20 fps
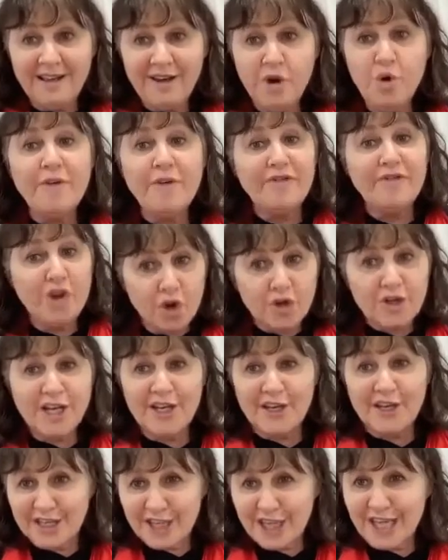who have not
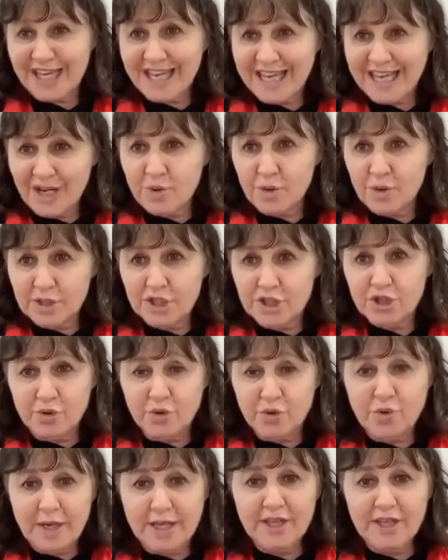learned Think Equal
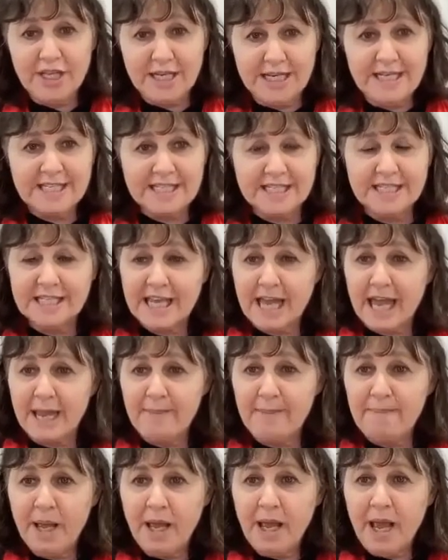do in the Eastern
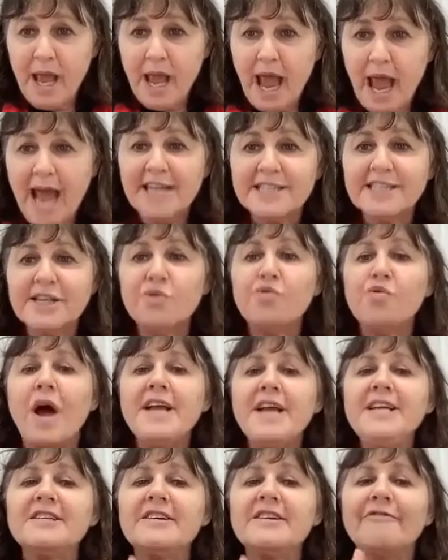Cape as a
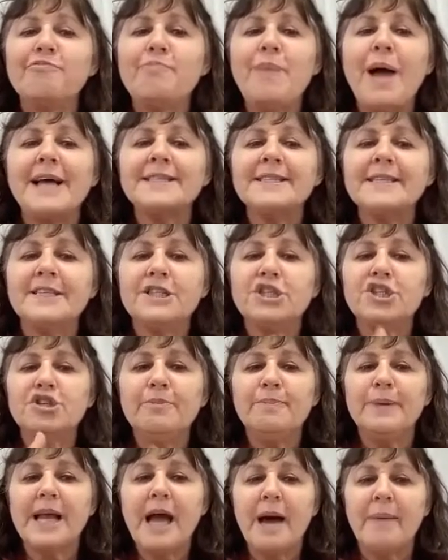rite of passage to
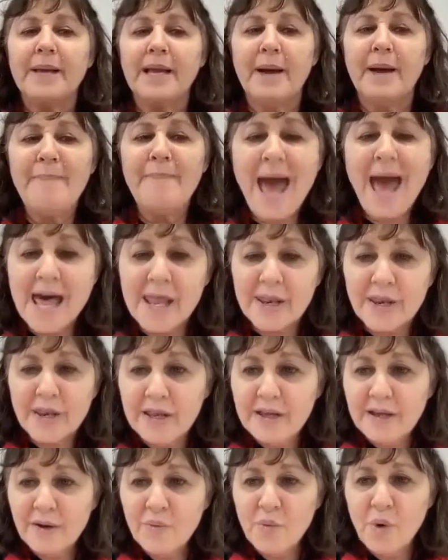becoming a
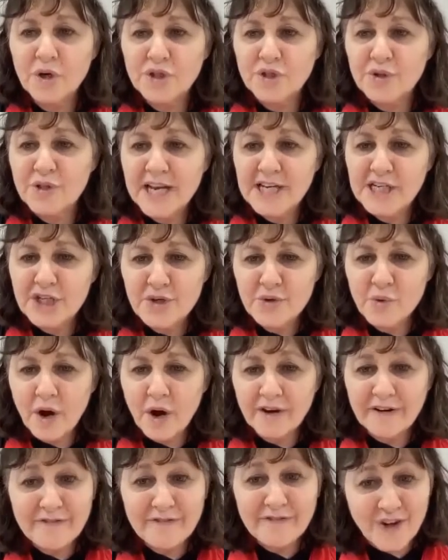man. What do
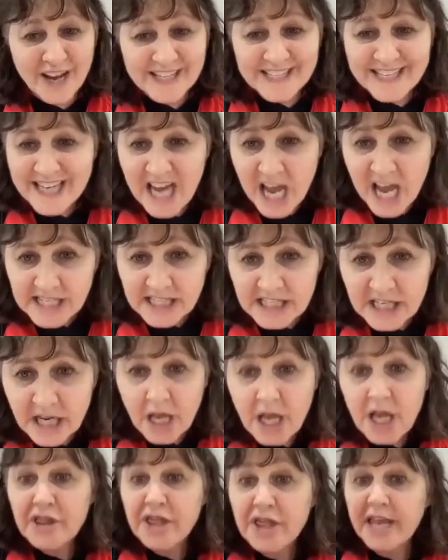on a Friday night?
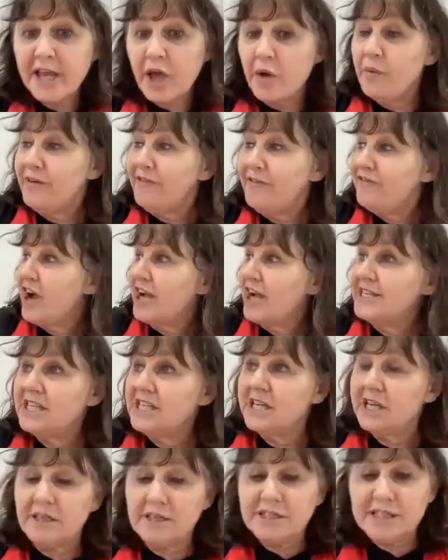They go and find a
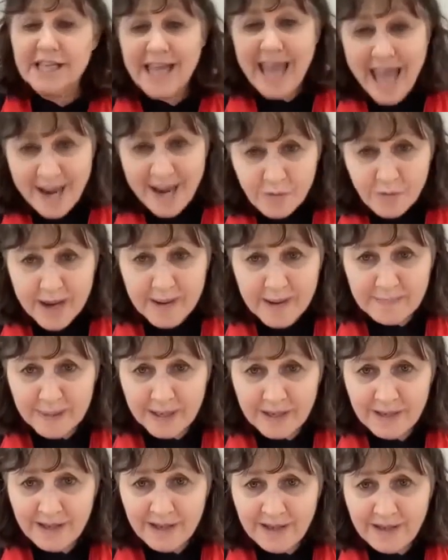girl to gang rape,
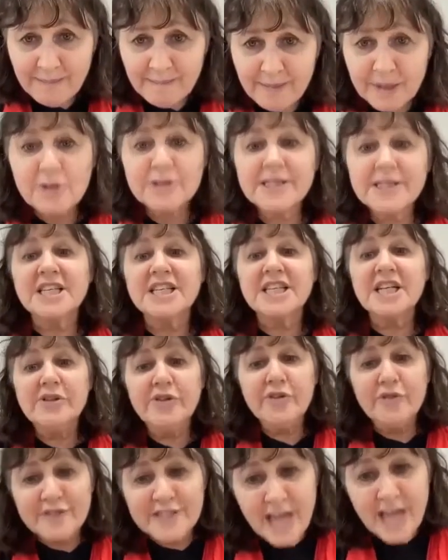because until
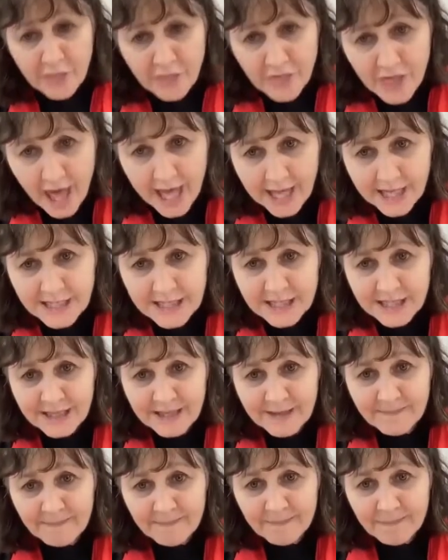you've done that,
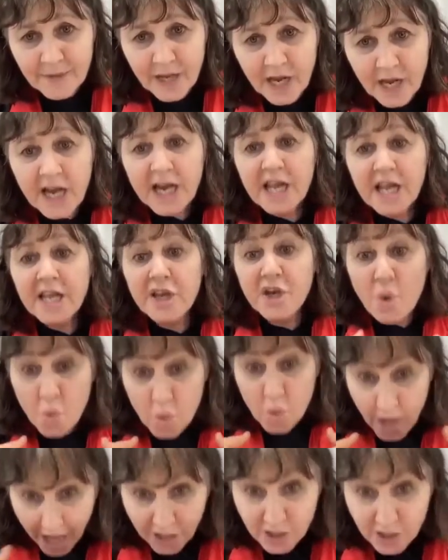
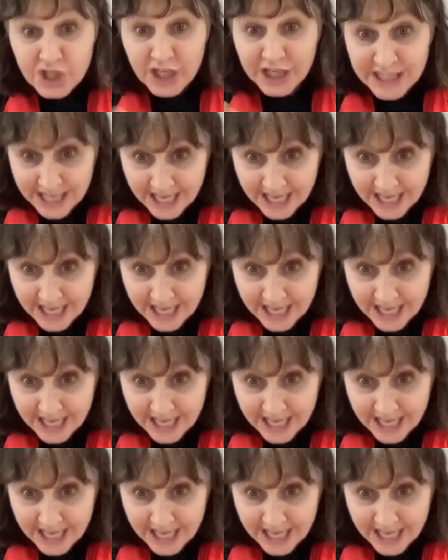your culture